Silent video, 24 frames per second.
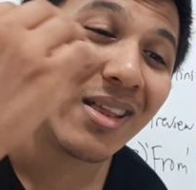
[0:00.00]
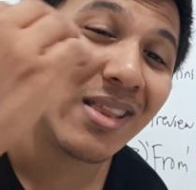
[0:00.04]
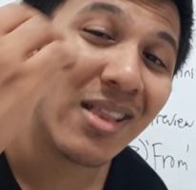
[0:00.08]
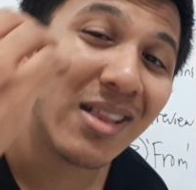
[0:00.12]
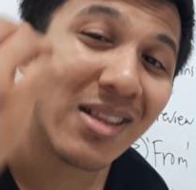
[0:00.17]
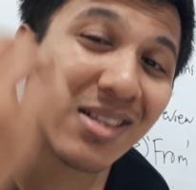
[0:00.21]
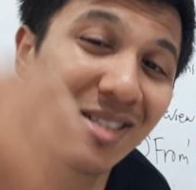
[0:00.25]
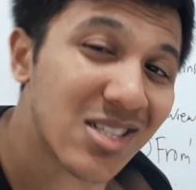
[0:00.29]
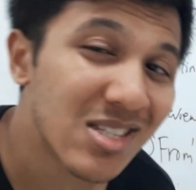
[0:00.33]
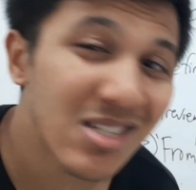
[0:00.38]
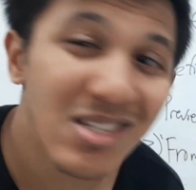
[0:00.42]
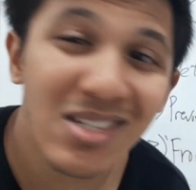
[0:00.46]

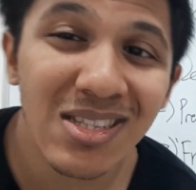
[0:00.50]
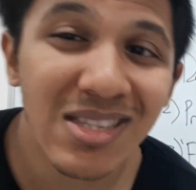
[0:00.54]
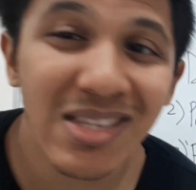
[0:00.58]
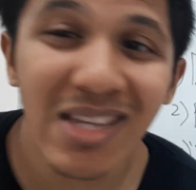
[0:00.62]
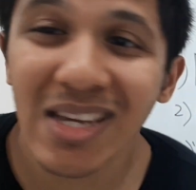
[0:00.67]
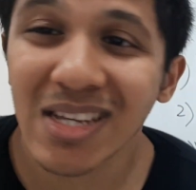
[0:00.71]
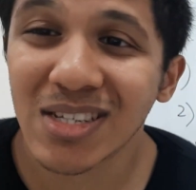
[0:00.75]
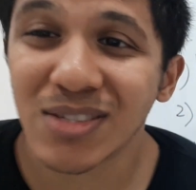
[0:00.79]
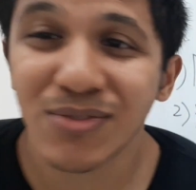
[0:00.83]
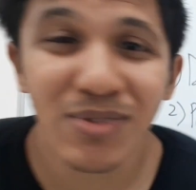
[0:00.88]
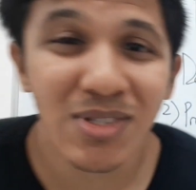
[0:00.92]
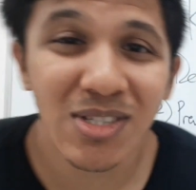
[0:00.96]
Certain
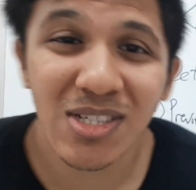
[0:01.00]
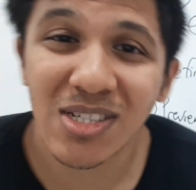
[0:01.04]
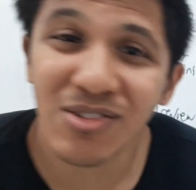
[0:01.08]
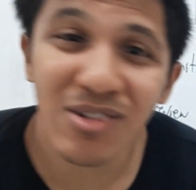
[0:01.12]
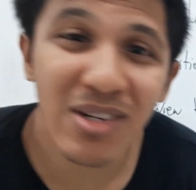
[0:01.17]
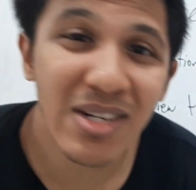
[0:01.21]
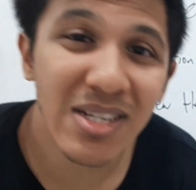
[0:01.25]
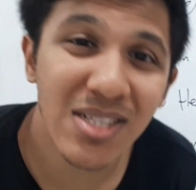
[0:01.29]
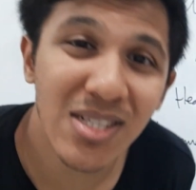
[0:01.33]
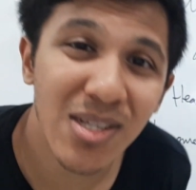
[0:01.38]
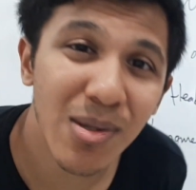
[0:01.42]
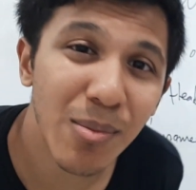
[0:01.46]
things, it's
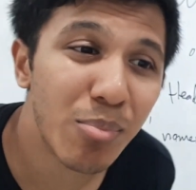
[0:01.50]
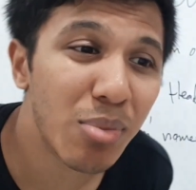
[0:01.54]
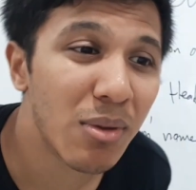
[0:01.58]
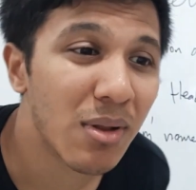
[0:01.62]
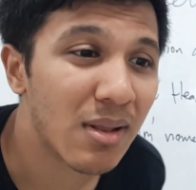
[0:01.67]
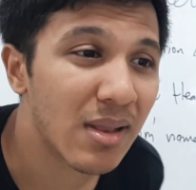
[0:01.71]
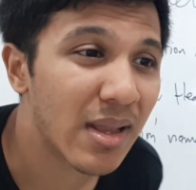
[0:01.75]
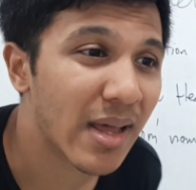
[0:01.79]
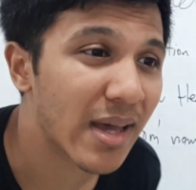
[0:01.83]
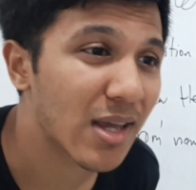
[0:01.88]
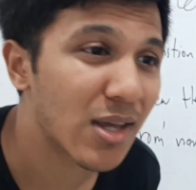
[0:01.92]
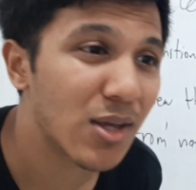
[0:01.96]
really
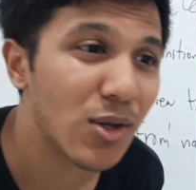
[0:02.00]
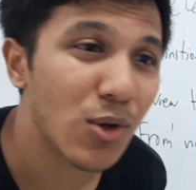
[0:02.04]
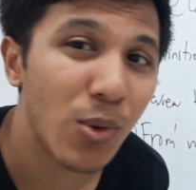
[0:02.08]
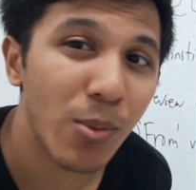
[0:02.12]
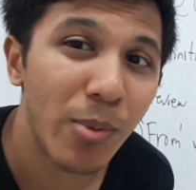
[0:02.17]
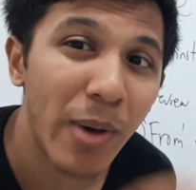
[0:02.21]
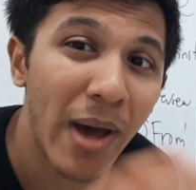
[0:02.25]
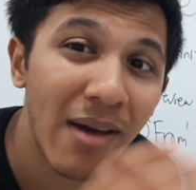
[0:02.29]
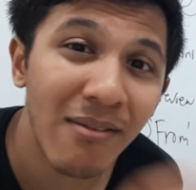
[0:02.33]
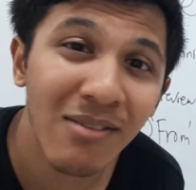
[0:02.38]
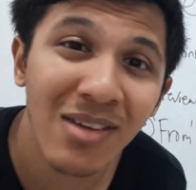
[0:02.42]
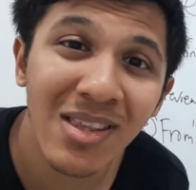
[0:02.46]
simple, like, you know,
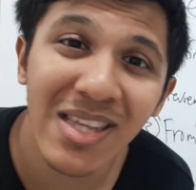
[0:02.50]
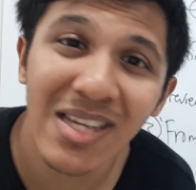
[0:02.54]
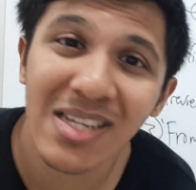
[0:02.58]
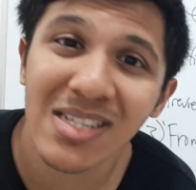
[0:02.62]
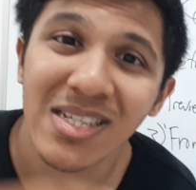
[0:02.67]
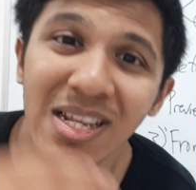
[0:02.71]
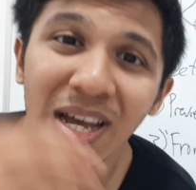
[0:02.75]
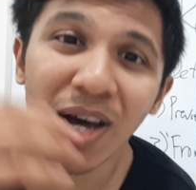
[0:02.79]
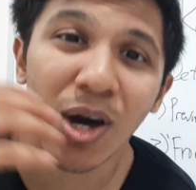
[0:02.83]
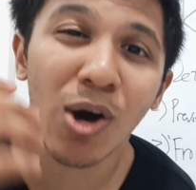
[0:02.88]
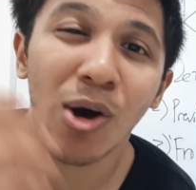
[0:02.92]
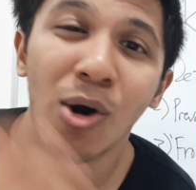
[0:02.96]
having things
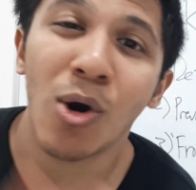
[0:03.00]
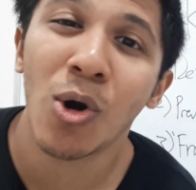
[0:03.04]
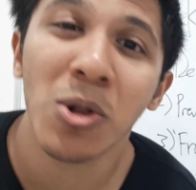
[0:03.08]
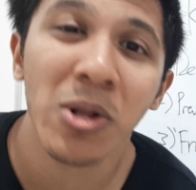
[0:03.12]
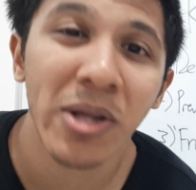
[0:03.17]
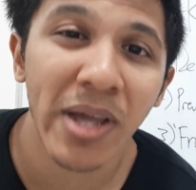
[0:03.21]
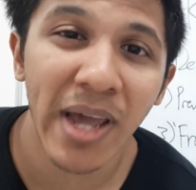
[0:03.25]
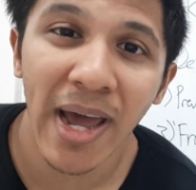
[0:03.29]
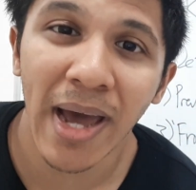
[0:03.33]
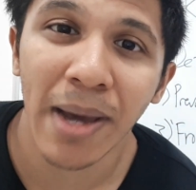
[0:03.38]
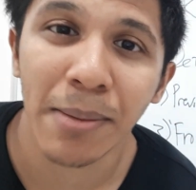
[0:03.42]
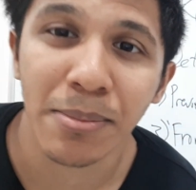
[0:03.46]
that are all
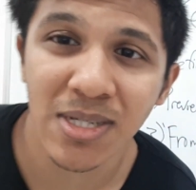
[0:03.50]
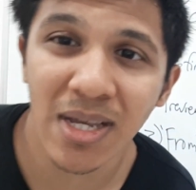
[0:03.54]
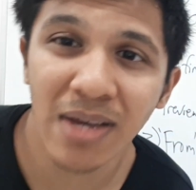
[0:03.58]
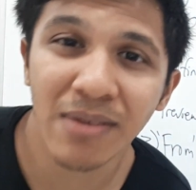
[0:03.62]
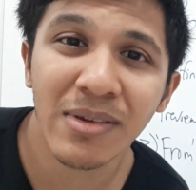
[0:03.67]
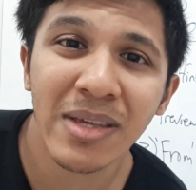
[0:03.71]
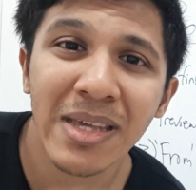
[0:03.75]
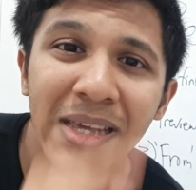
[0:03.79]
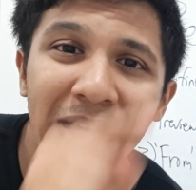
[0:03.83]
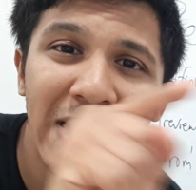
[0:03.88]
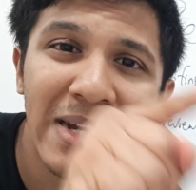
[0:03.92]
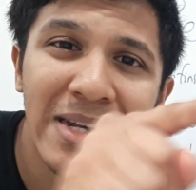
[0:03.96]
caps,
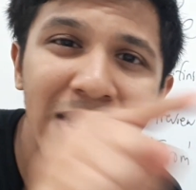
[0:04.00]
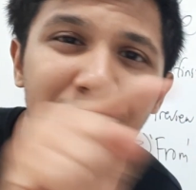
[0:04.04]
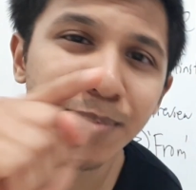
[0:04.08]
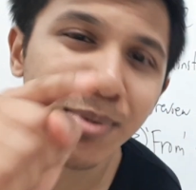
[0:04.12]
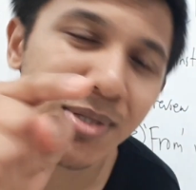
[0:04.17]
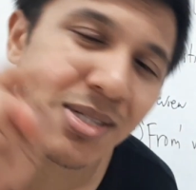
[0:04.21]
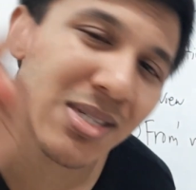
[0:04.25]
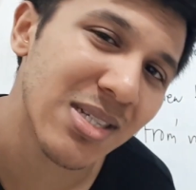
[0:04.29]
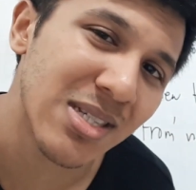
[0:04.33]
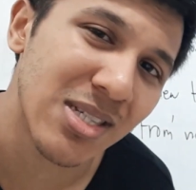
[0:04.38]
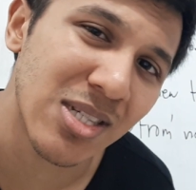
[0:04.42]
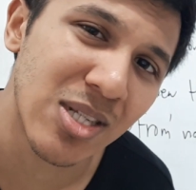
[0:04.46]
having
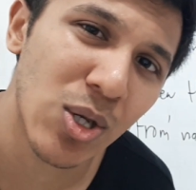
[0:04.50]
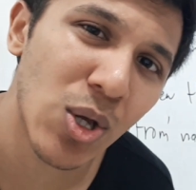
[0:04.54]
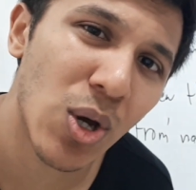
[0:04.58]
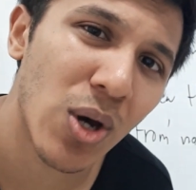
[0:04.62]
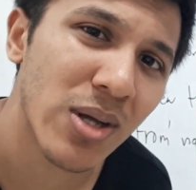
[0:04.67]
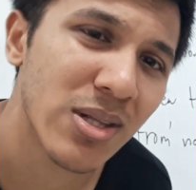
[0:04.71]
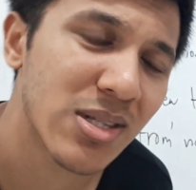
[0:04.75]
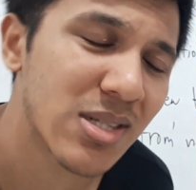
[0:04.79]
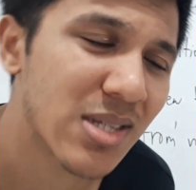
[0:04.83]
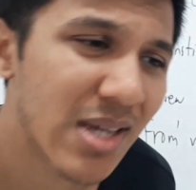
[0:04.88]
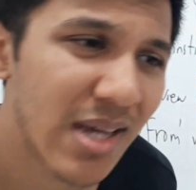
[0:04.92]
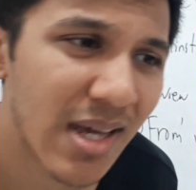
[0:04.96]
ellipses,
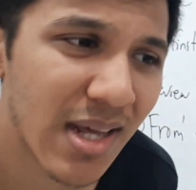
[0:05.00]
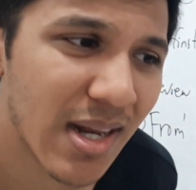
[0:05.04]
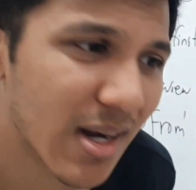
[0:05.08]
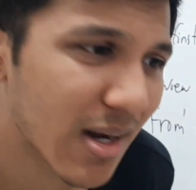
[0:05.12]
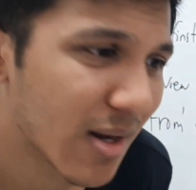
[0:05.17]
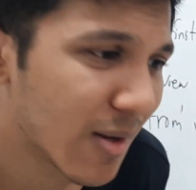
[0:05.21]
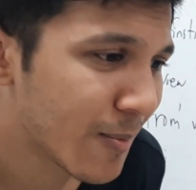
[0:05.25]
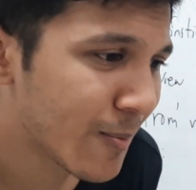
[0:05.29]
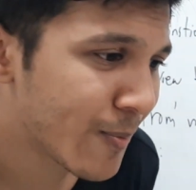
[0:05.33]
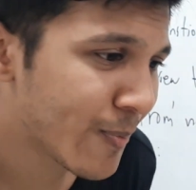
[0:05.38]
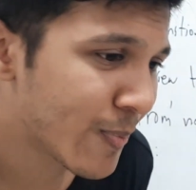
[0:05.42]
dots, and